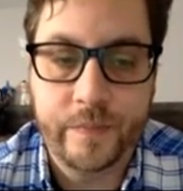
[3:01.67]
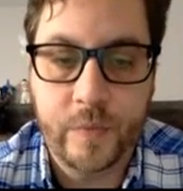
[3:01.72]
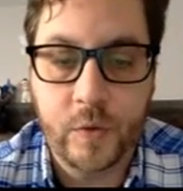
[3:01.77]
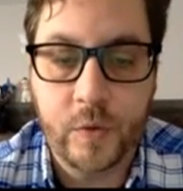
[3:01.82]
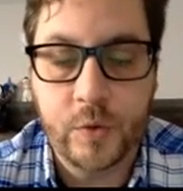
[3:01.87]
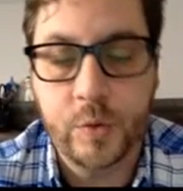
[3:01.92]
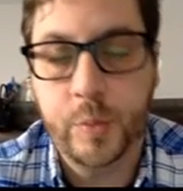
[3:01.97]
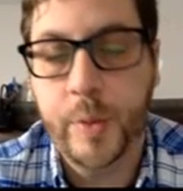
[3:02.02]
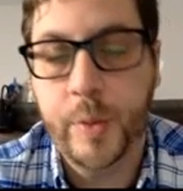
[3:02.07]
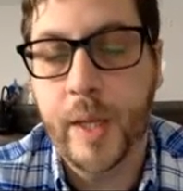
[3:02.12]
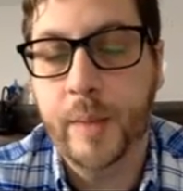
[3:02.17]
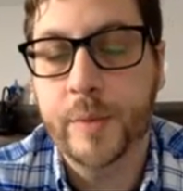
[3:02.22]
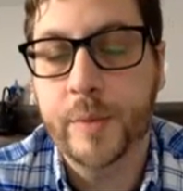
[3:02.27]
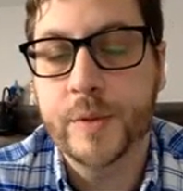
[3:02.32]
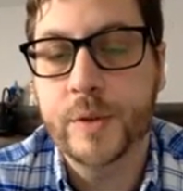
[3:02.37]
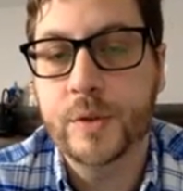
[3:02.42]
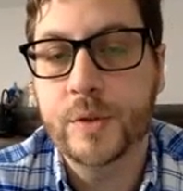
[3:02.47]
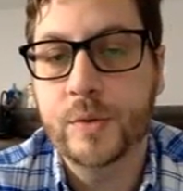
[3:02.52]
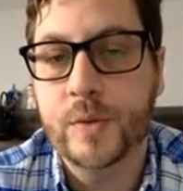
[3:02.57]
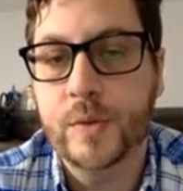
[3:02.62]
You should be able
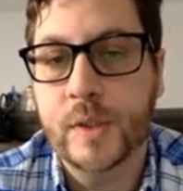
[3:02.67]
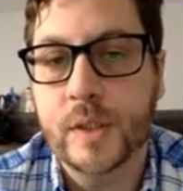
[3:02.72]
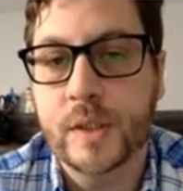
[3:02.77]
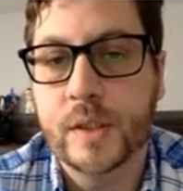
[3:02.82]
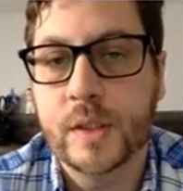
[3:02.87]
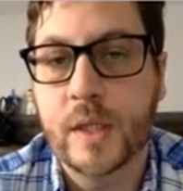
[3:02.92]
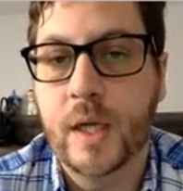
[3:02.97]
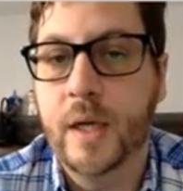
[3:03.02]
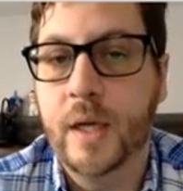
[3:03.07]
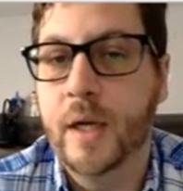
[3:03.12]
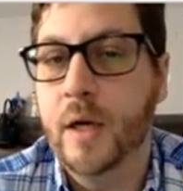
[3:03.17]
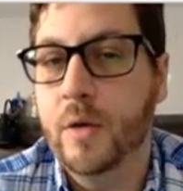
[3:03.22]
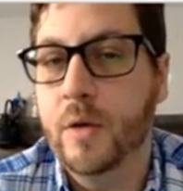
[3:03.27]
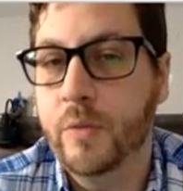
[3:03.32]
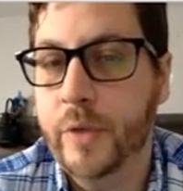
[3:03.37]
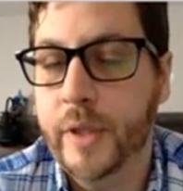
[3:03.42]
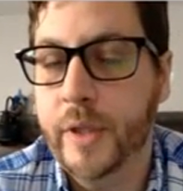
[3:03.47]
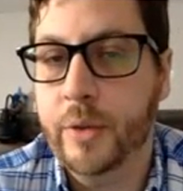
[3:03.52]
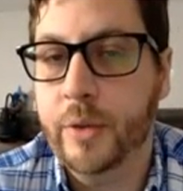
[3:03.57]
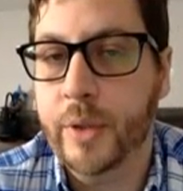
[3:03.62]
to do this
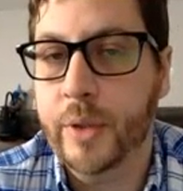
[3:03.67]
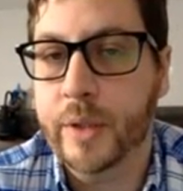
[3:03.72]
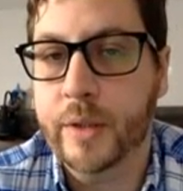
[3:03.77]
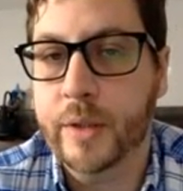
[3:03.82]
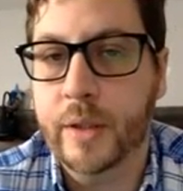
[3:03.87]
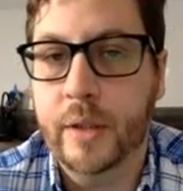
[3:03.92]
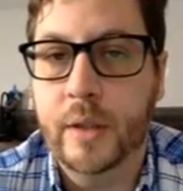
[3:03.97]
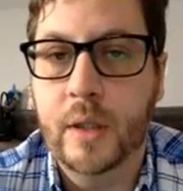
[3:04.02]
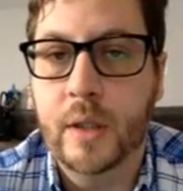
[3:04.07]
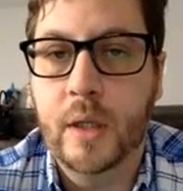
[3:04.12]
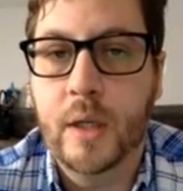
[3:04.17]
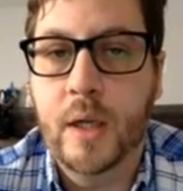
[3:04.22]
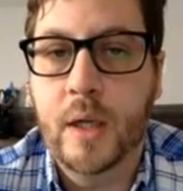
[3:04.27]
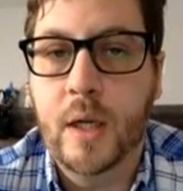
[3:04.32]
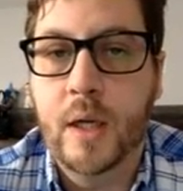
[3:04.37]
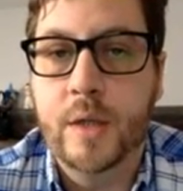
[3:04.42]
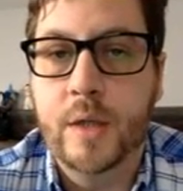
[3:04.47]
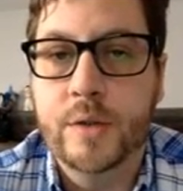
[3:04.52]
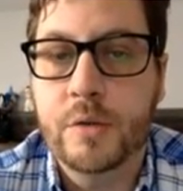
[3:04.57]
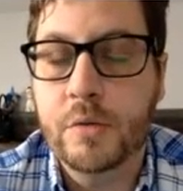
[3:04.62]
really quickly.
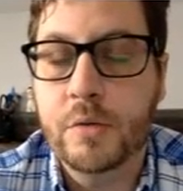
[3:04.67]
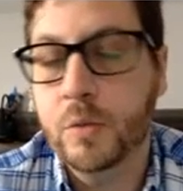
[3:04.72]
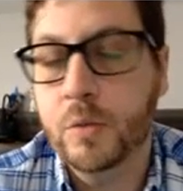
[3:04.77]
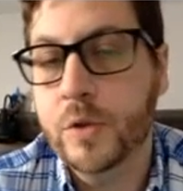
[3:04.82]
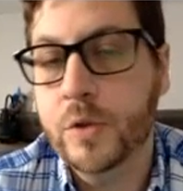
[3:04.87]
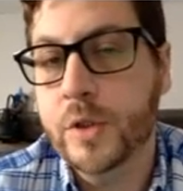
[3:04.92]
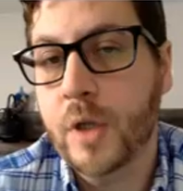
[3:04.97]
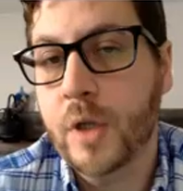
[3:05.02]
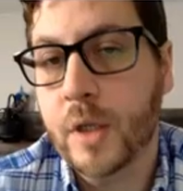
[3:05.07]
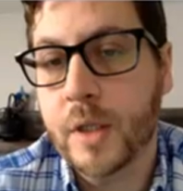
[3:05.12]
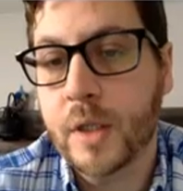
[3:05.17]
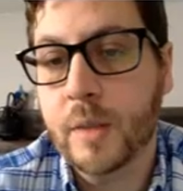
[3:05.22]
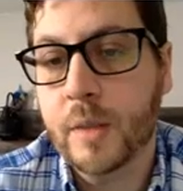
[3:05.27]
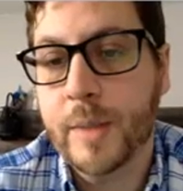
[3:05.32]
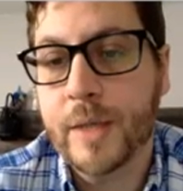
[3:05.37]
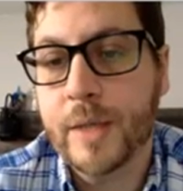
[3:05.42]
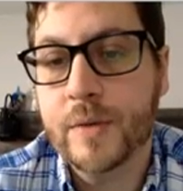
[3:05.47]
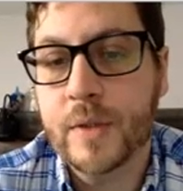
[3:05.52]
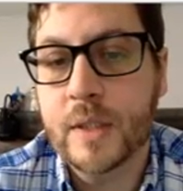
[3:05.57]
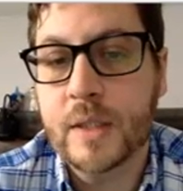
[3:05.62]
So when we're talking
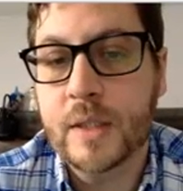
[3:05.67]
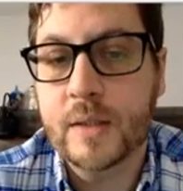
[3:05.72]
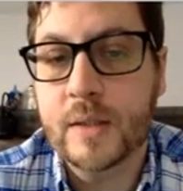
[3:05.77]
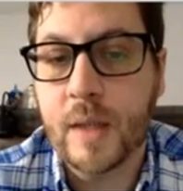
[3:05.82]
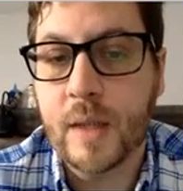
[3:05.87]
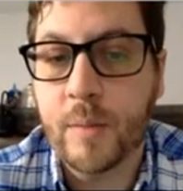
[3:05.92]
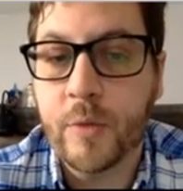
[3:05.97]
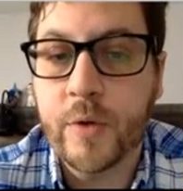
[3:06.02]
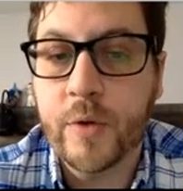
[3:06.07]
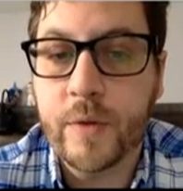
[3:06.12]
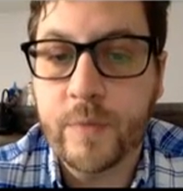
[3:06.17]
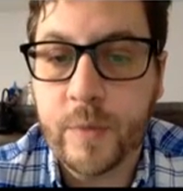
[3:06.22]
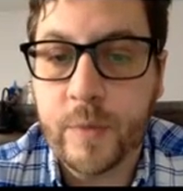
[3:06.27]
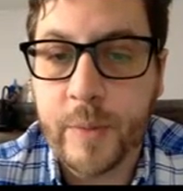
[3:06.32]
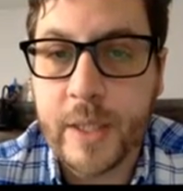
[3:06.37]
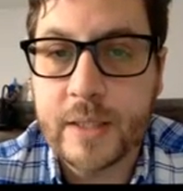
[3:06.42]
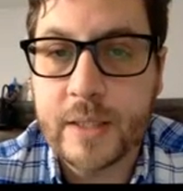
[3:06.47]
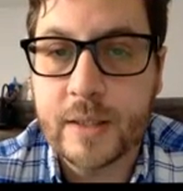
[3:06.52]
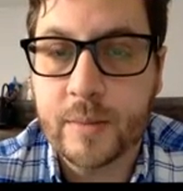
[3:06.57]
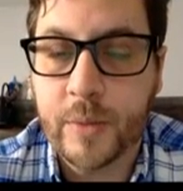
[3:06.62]
about the summary of the
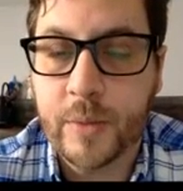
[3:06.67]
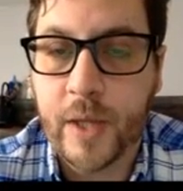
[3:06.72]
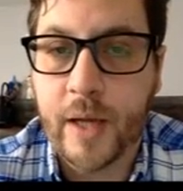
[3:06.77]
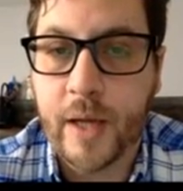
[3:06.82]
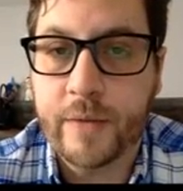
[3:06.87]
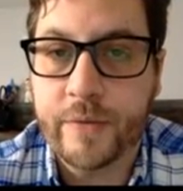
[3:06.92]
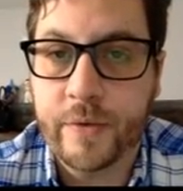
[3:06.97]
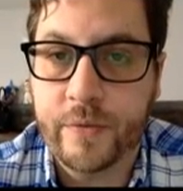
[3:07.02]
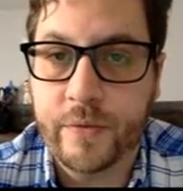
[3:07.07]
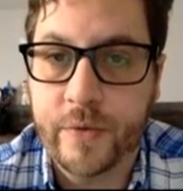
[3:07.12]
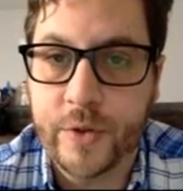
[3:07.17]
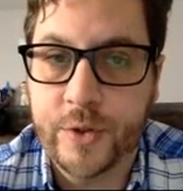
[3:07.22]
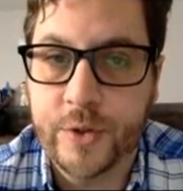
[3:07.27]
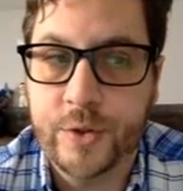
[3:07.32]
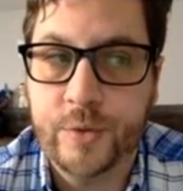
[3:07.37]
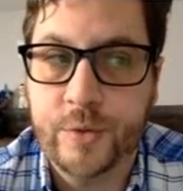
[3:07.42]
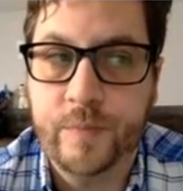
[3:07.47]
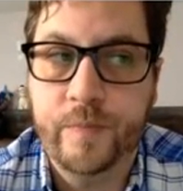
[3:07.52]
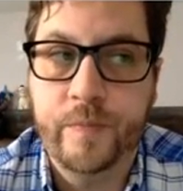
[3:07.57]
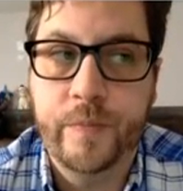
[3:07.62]
basic plot of the
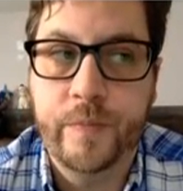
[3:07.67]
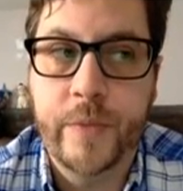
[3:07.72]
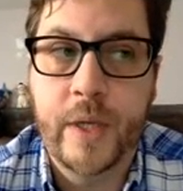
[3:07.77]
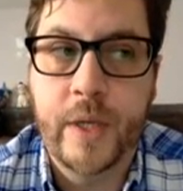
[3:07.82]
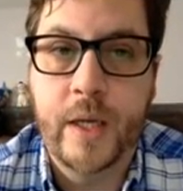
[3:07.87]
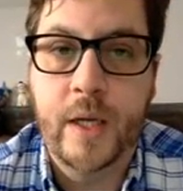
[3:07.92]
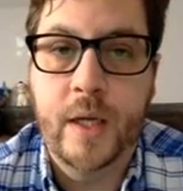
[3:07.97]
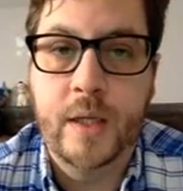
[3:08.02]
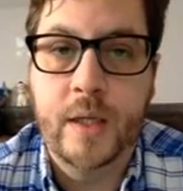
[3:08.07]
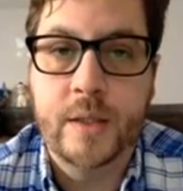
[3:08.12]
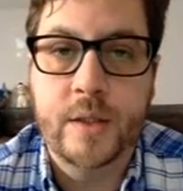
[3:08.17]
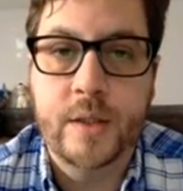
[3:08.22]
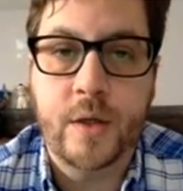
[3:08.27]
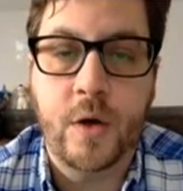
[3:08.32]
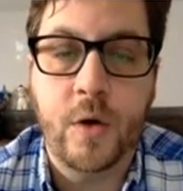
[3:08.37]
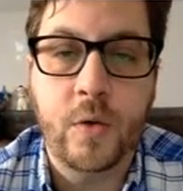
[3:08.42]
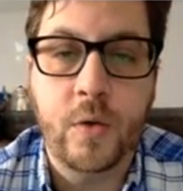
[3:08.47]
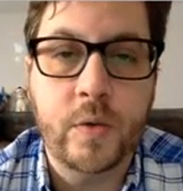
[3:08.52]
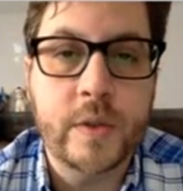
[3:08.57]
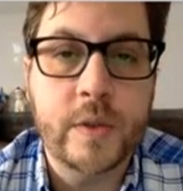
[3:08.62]
film,
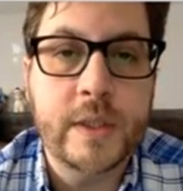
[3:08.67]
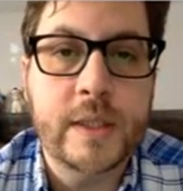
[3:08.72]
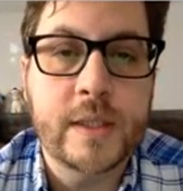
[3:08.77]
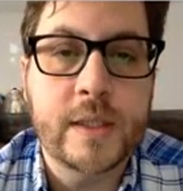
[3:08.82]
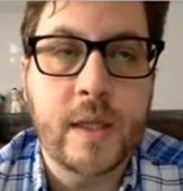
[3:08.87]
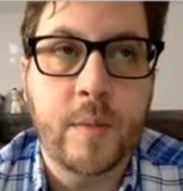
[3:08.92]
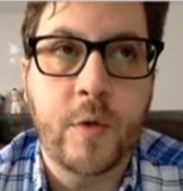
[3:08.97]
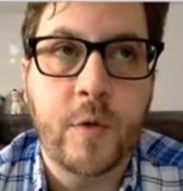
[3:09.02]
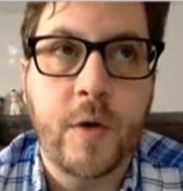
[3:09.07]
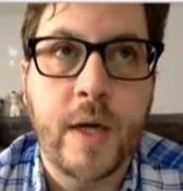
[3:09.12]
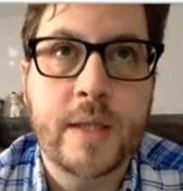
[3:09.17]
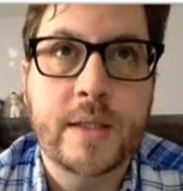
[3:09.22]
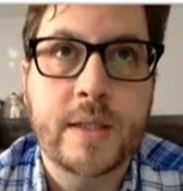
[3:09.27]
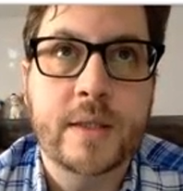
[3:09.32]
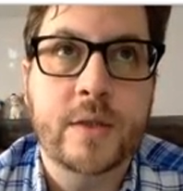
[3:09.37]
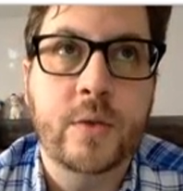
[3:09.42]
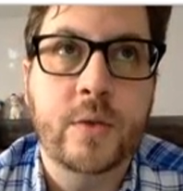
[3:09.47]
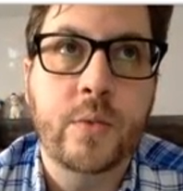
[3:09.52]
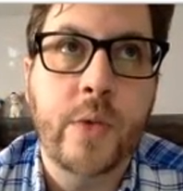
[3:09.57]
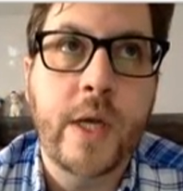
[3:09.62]
only summarize
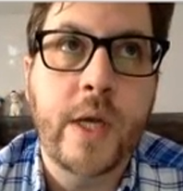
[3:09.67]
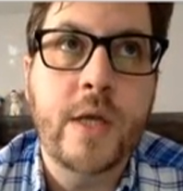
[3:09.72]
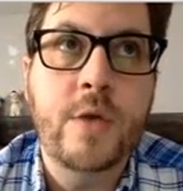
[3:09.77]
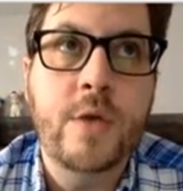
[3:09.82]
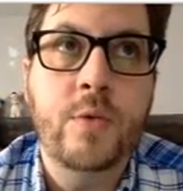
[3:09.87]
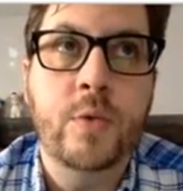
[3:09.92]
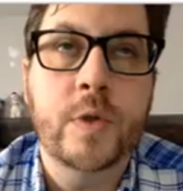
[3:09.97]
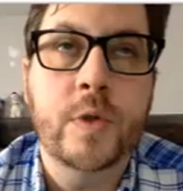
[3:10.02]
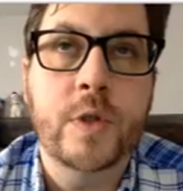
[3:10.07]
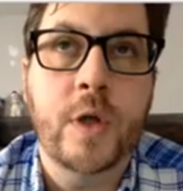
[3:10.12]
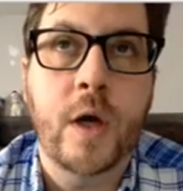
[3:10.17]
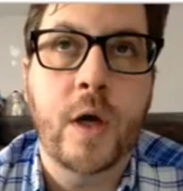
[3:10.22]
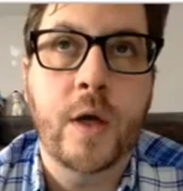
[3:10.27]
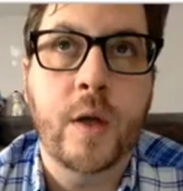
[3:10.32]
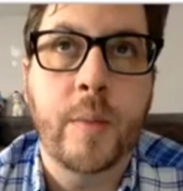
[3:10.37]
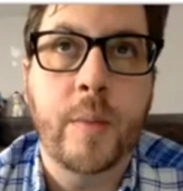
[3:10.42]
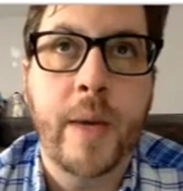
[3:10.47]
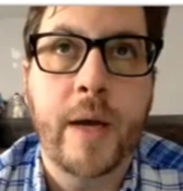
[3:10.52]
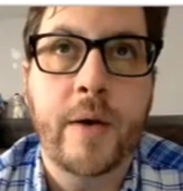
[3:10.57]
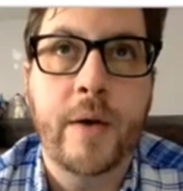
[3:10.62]
it the way you would talk
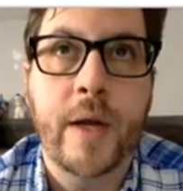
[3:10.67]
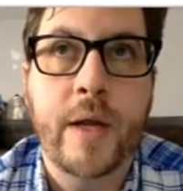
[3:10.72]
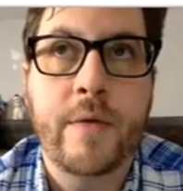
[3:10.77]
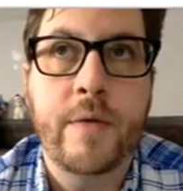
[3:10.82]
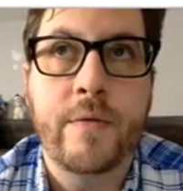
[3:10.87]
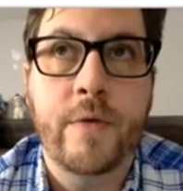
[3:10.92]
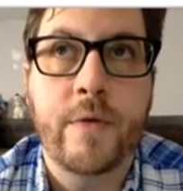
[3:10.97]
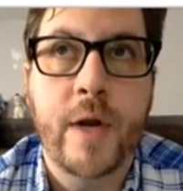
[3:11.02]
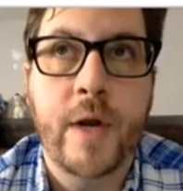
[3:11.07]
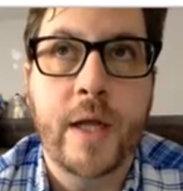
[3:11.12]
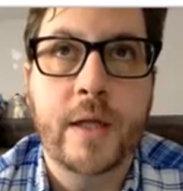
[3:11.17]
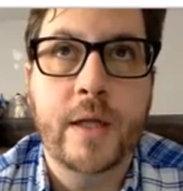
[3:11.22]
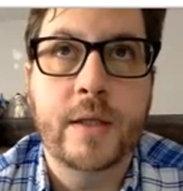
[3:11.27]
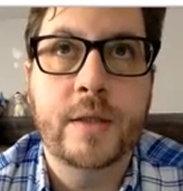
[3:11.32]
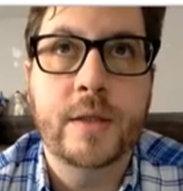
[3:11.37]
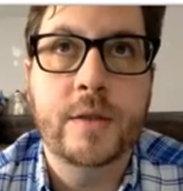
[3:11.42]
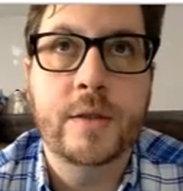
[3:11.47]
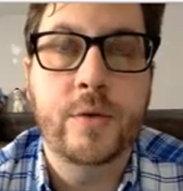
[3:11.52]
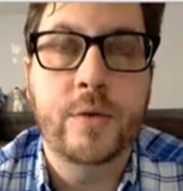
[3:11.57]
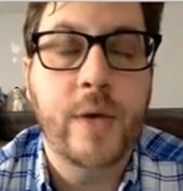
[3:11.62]
about a
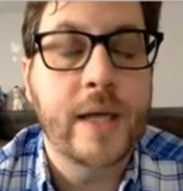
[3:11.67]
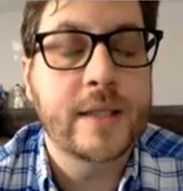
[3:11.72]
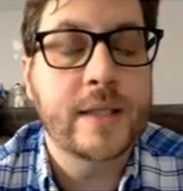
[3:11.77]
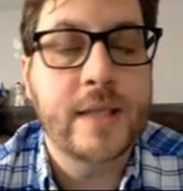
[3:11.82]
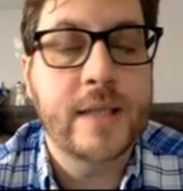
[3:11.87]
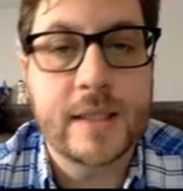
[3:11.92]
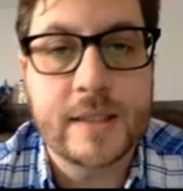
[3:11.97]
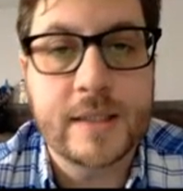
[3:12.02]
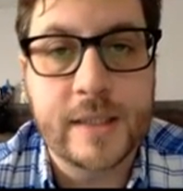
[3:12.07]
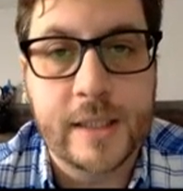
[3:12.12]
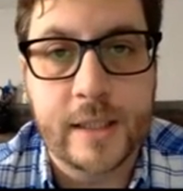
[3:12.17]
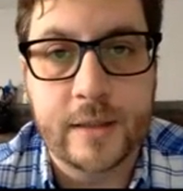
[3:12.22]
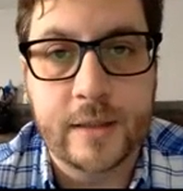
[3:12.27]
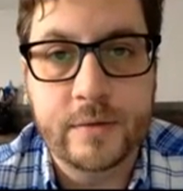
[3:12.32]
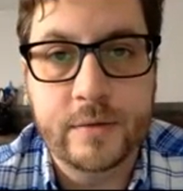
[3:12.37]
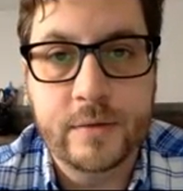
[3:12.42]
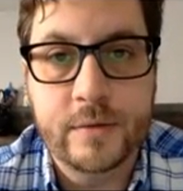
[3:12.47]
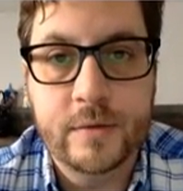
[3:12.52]
friend who has not seen it.